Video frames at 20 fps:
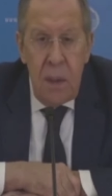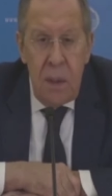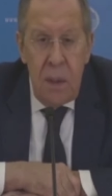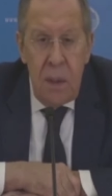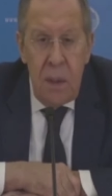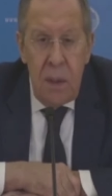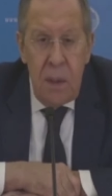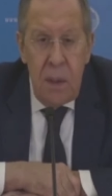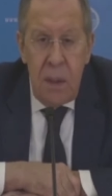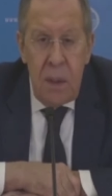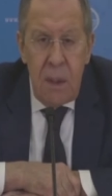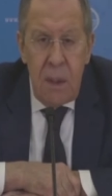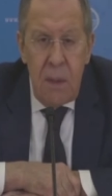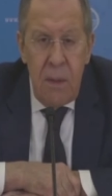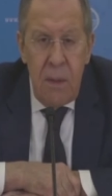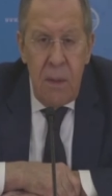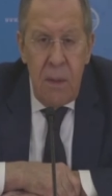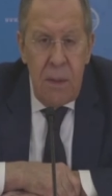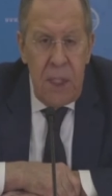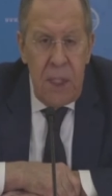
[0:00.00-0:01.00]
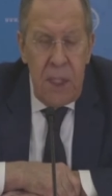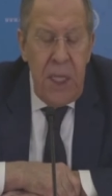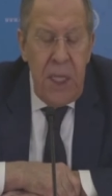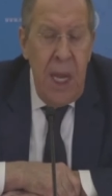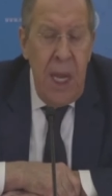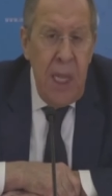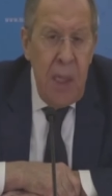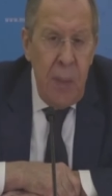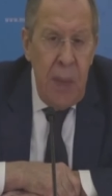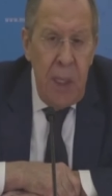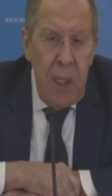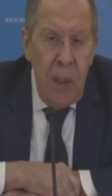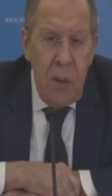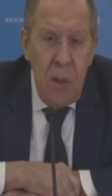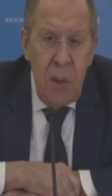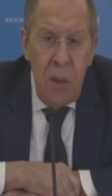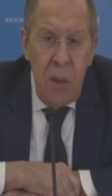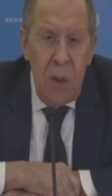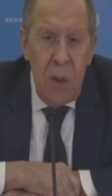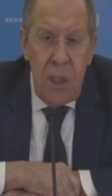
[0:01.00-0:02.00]
stalemate or no
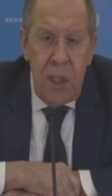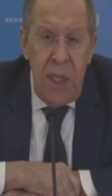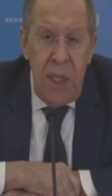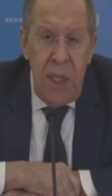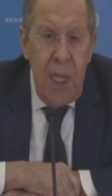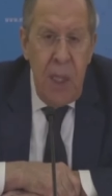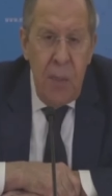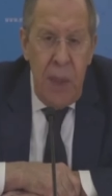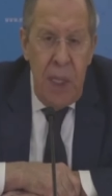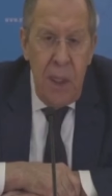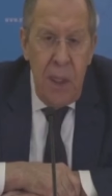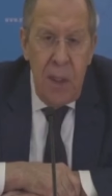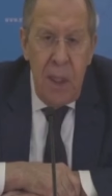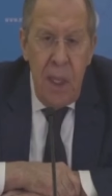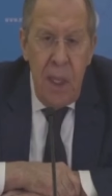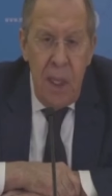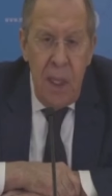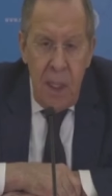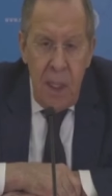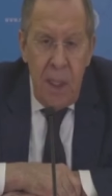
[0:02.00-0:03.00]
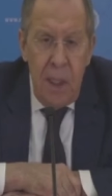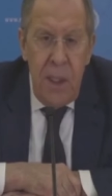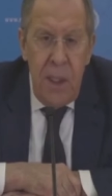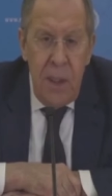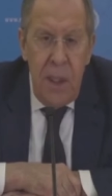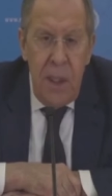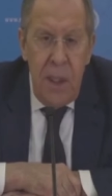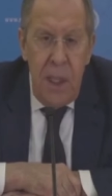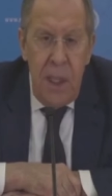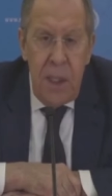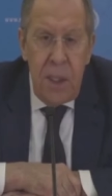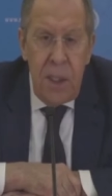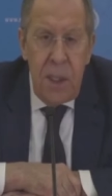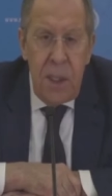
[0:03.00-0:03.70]
stalemate, that's, that's the fact.